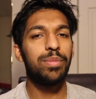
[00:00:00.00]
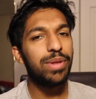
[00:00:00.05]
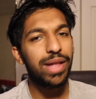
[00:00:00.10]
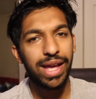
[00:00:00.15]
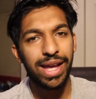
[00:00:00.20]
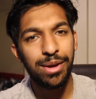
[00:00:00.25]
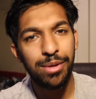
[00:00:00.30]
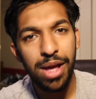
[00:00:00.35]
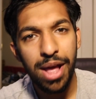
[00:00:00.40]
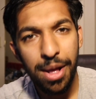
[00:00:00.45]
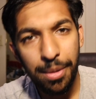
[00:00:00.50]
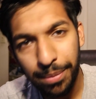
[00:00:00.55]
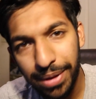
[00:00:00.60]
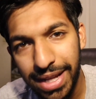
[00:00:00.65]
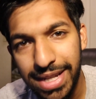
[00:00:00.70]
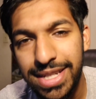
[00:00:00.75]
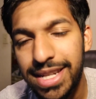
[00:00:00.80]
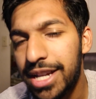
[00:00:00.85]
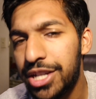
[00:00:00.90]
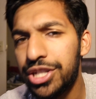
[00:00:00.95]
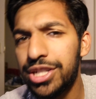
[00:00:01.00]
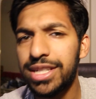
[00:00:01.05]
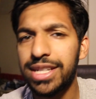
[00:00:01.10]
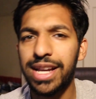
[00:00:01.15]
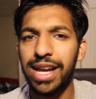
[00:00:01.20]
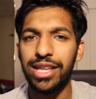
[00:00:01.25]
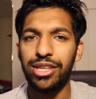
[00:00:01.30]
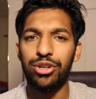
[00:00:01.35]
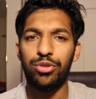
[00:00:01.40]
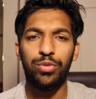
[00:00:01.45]
play PlayStation
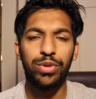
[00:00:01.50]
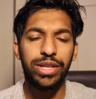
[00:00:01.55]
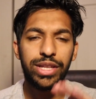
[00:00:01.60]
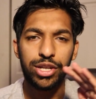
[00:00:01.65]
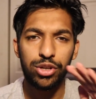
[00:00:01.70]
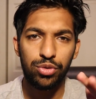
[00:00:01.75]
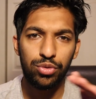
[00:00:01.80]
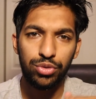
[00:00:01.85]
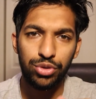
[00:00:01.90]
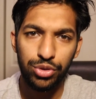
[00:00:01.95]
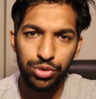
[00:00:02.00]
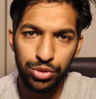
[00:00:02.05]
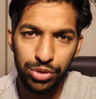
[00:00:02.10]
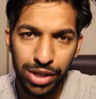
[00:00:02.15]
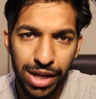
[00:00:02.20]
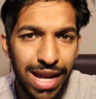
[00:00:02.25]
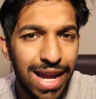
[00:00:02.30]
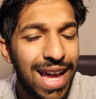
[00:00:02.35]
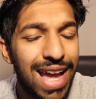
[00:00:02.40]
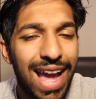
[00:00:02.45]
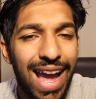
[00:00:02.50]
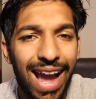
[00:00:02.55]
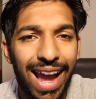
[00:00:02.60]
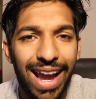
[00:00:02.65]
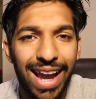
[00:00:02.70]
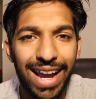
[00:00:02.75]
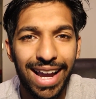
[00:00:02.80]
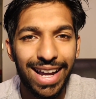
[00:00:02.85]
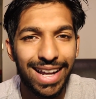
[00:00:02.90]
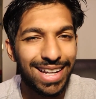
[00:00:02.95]
together, really cool dude.
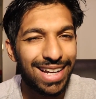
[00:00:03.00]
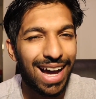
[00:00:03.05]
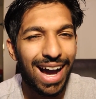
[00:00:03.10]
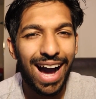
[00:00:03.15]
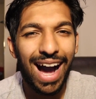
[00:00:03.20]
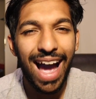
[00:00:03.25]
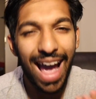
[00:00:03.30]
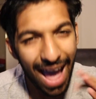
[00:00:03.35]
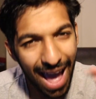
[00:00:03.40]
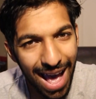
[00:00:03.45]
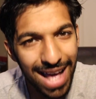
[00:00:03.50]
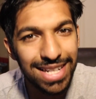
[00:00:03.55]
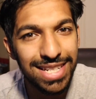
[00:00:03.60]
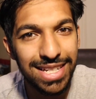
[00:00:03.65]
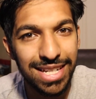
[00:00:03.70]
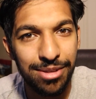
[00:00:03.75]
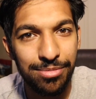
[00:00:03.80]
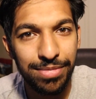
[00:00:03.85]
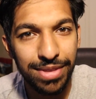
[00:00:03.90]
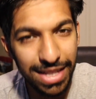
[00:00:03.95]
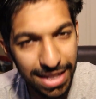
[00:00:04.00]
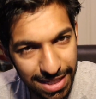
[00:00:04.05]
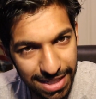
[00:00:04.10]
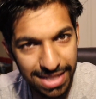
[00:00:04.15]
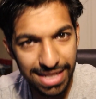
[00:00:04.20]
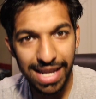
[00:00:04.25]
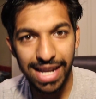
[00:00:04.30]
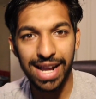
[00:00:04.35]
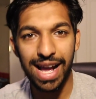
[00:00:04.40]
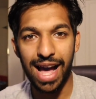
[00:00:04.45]
And I asked him, this
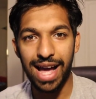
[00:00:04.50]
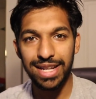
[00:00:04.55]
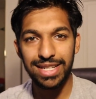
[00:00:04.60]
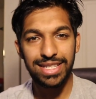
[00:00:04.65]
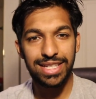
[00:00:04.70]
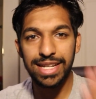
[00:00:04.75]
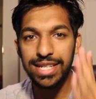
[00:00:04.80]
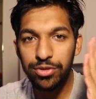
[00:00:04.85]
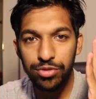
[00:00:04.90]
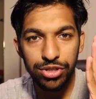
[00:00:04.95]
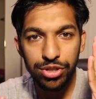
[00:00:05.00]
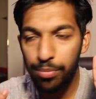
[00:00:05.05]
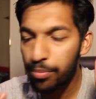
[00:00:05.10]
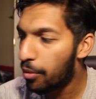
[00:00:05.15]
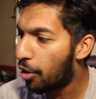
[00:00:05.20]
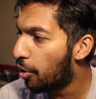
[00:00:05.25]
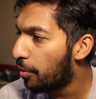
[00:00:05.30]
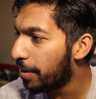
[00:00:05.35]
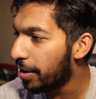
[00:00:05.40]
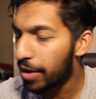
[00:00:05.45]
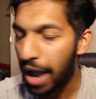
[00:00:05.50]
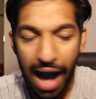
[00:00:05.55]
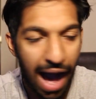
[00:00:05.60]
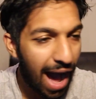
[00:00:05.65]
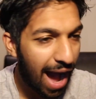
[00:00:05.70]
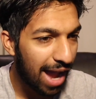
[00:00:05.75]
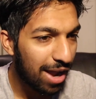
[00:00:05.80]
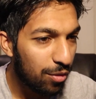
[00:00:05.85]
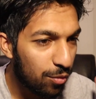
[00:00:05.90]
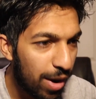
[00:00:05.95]
is it guys, this was the moment
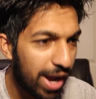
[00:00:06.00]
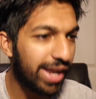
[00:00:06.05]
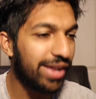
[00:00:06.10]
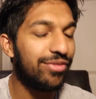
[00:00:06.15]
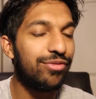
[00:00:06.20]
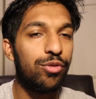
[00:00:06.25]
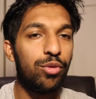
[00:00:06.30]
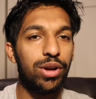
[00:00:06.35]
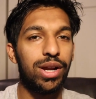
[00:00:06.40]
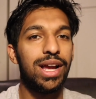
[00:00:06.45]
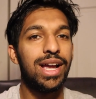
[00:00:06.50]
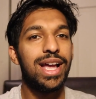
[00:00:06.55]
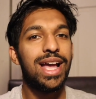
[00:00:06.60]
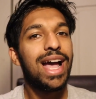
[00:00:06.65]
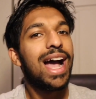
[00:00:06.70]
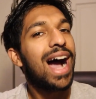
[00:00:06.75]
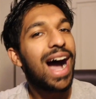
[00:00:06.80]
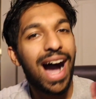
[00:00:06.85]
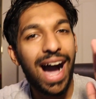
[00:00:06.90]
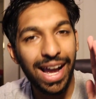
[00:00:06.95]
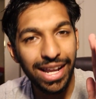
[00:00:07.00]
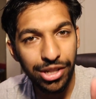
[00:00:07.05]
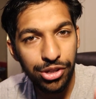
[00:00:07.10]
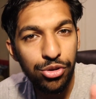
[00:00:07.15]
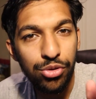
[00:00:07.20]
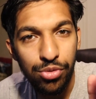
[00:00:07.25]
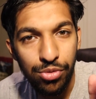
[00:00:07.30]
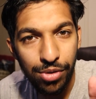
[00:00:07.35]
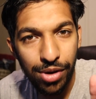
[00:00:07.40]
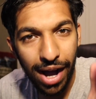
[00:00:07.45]
I waited for. I
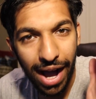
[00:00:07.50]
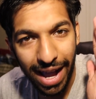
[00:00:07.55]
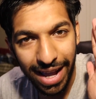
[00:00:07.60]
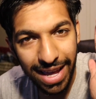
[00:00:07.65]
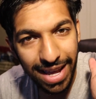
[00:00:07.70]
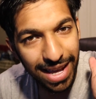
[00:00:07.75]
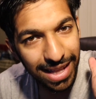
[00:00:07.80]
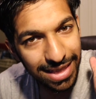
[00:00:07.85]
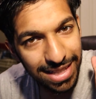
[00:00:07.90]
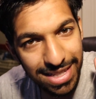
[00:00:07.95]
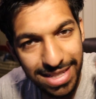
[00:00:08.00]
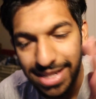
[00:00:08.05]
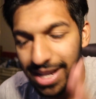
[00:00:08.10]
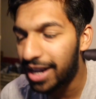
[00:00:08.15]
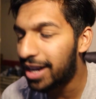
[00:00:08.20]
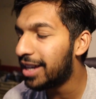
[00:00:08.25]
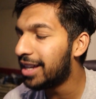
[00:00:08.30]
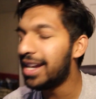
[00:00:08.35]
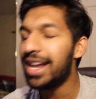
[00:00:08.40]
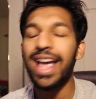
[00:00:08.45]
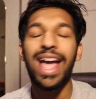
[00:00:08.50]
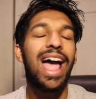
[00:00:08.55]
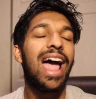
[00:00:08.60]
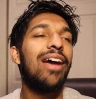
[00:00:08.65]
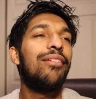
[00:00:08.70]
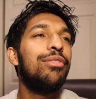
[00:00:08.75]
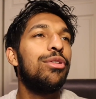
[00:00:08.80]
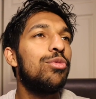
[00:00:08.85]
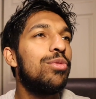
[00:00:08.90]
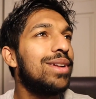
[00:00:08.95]
knew I could get this done.
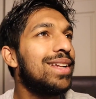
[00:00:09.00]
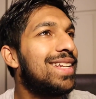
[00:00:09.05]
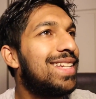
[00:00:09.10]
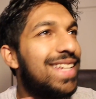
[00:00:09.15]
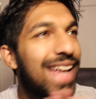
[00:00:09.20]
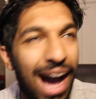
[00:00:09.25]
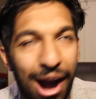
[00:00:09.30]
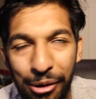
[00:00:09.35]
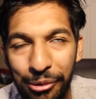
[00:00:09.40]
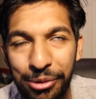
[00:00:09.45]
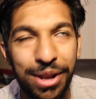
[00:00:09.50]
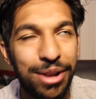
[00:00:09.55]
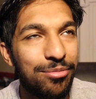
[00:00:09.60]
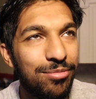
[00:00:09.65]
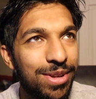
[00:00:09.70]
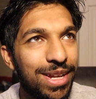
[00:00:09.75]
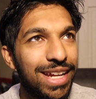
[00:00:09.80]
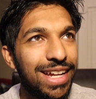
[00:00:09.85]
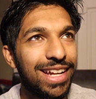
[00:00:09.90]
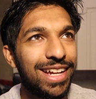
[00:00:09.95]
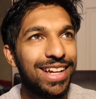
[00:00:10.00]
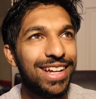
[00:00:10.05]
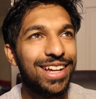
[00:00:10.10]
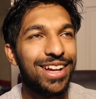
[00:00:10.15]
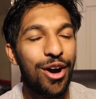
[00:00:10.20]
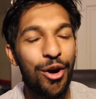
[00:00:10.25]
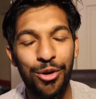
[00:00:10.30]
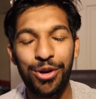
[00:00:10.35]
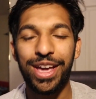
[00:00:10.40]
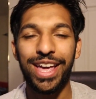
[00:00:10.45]
Everyone doubted me.
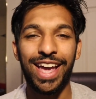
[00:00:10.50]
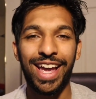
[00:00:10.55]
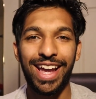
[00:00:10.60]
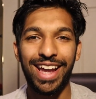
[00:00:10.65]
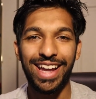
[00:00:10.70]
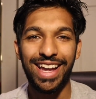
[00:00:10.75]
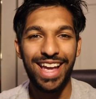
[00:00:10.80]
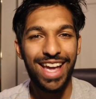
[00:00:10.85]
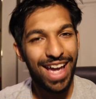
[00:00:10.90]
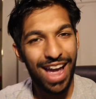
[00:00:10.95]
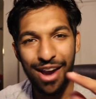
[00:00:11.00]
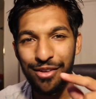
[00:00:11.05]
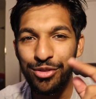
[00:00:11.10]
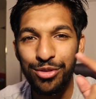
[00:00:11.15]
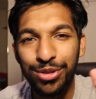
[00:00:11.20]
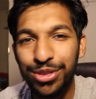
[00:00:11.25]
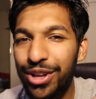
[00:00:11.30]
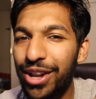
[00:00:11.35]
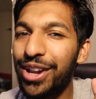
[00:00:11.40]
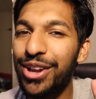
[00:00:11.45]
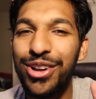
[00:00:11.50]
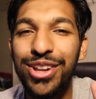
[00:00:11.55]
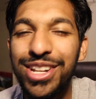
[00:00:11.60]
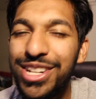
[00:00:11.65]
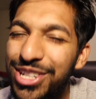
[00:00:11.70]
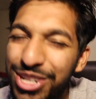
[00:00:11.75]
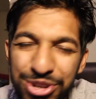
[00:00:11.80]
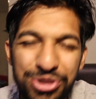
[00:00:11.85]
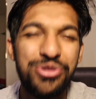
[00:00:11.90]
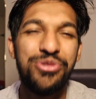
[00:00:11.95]
Okay, everyone thought I
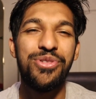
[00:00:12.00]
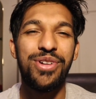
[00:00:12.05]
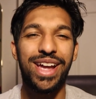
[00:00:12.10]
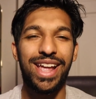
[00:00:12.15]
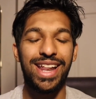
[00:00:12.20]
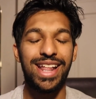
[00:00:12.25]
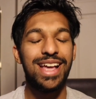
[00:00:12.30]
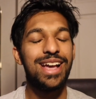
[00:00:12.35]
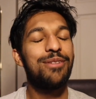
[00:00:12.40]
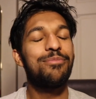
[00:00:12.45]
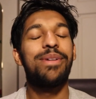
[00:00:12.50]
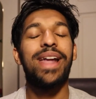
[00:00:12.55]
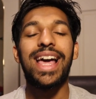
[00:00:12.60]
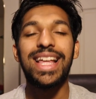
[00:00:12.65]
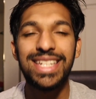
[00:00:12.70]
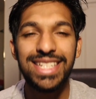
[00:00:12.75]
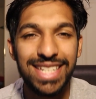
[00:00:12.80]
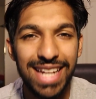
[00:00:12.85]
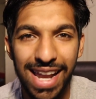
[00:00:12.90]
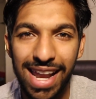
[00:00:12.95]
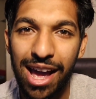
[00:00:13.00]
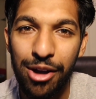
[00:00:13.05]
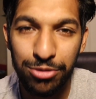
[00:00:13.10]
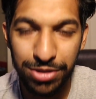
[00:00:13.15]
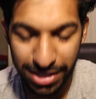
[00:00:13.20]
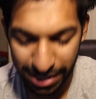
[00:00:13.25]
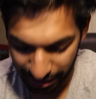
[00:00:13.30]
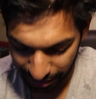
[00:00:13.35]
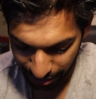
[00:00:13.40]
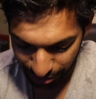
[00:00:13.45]
couldn't do it, but I said I
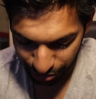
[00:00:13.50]
was gonna